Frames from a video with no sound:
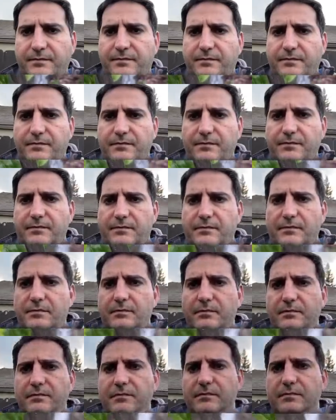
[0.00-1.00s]

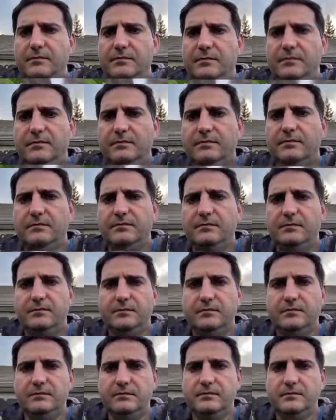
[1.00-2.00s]

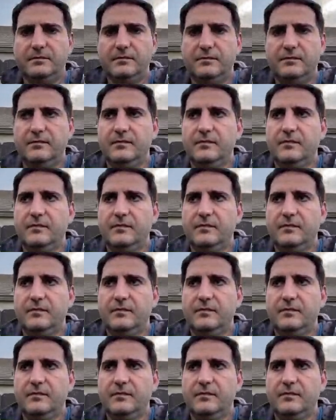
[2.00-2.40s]
(no one is talking)